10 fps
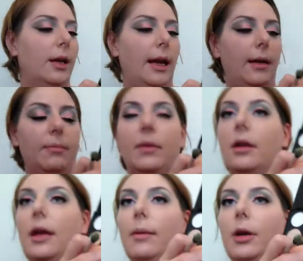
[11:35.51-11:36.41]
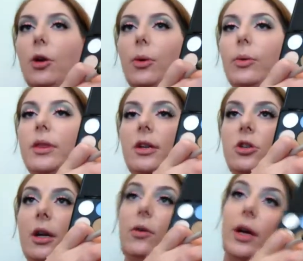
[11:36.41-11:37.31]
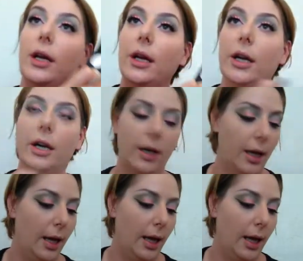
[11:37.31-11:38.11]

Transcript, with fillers: Yeah. Okay, I'm going to go in with this shade right here